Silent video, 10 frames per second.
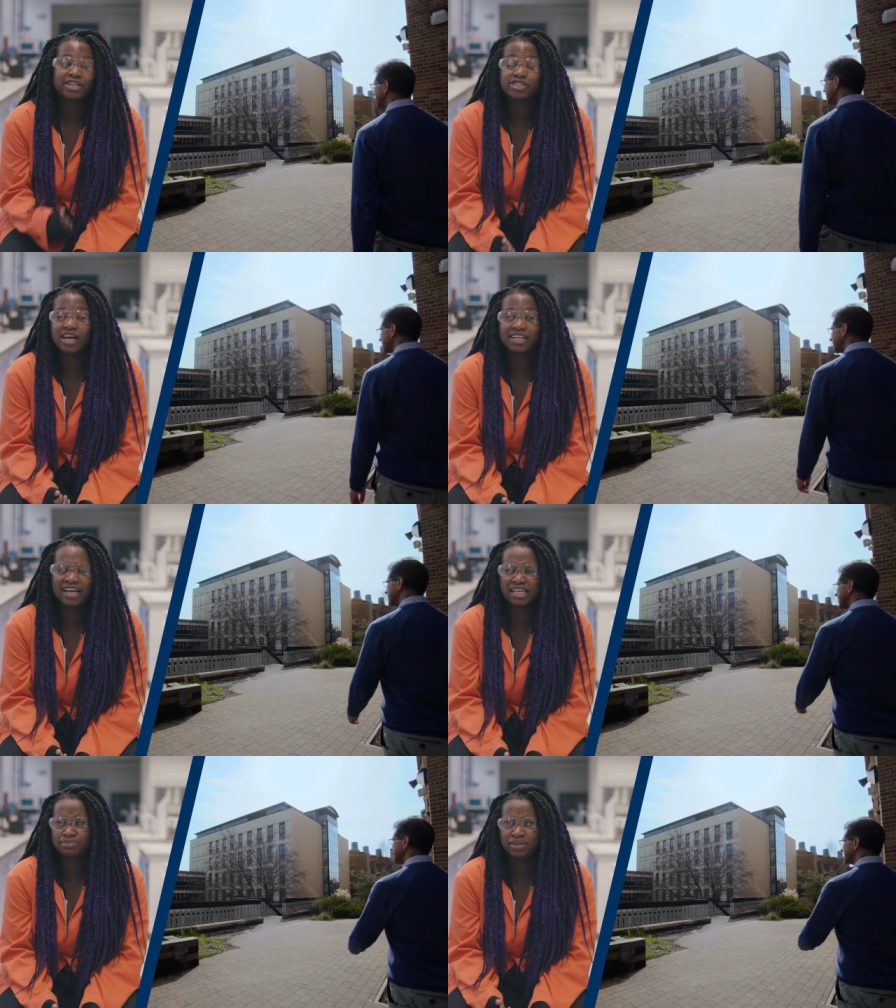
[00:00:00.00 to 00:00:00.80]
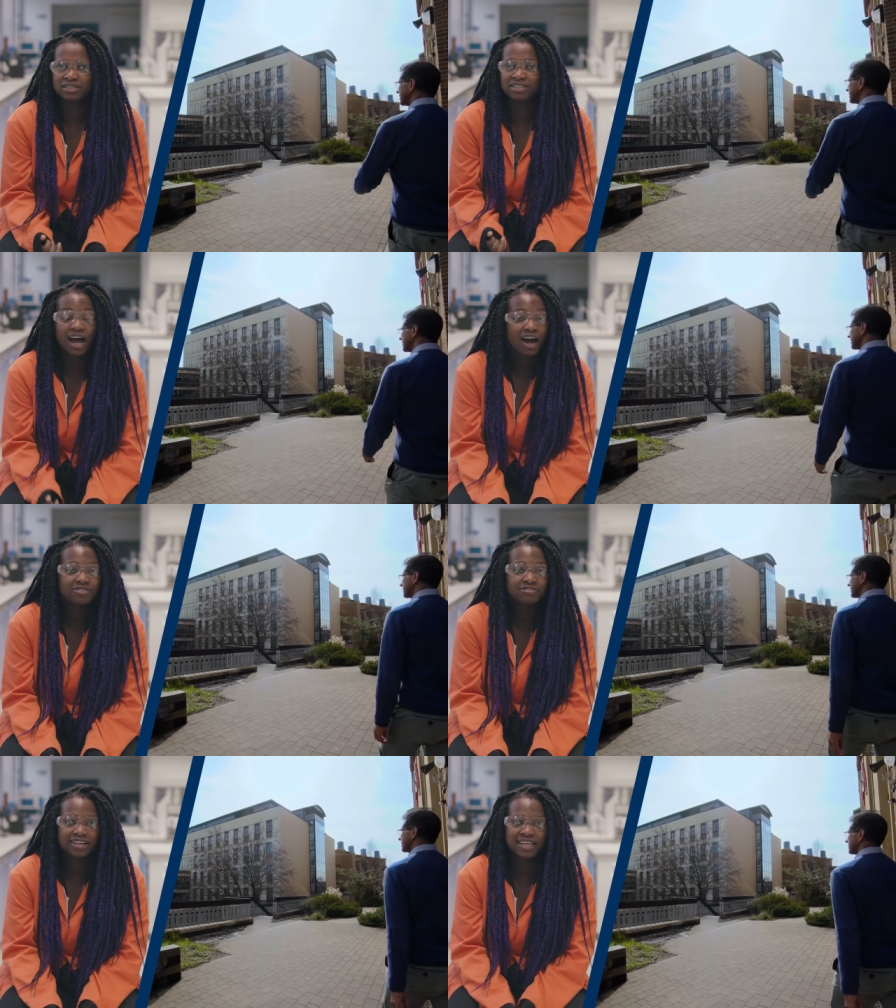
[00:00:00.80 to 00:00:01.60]
My journey has been
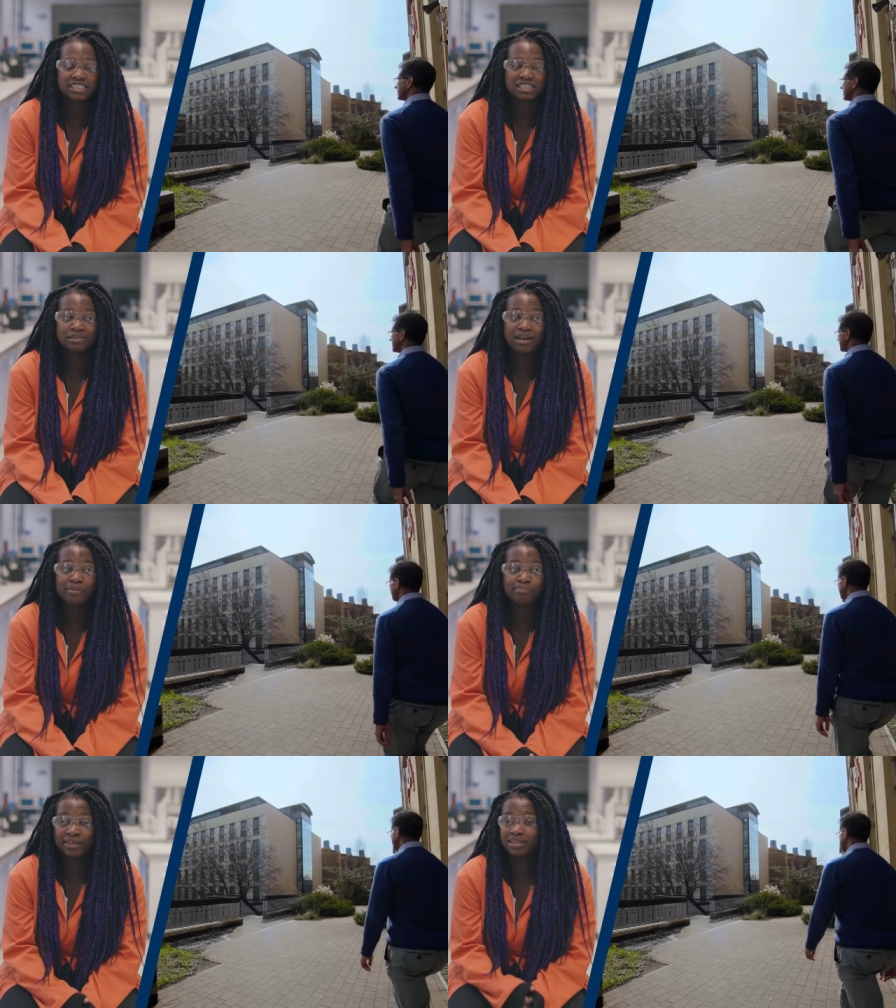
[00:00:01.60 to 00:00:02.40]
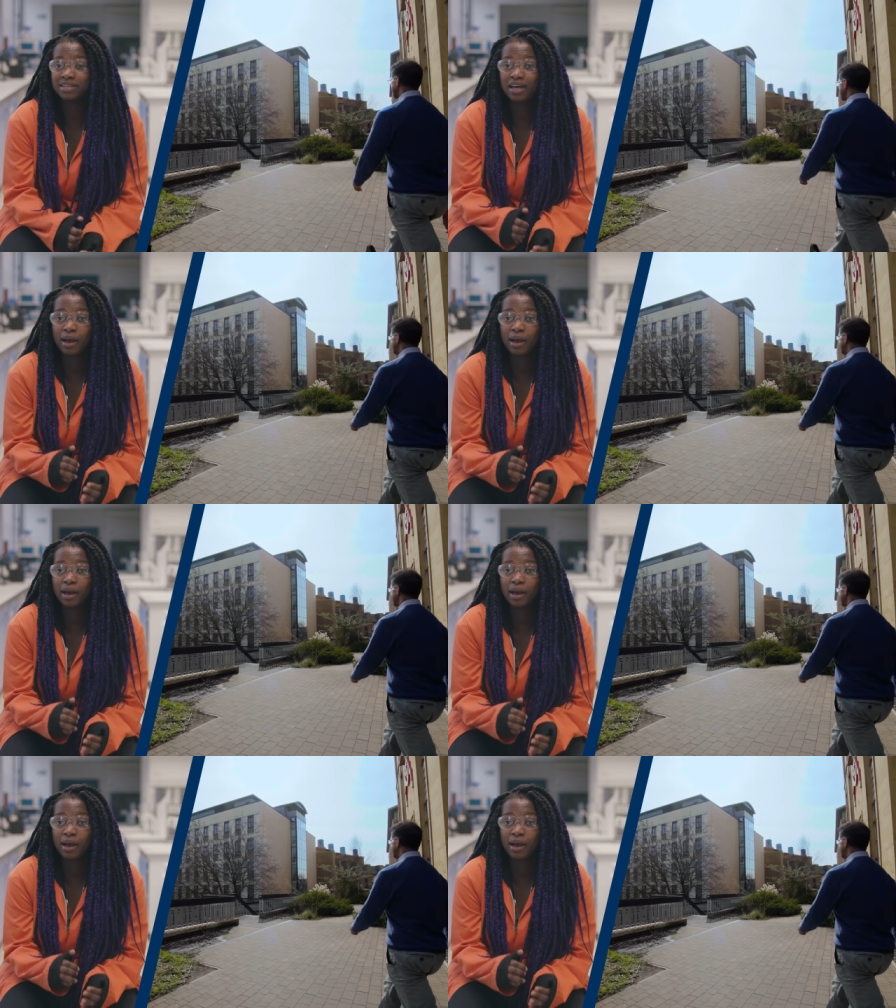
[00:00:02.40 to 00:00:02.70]
tough, it's been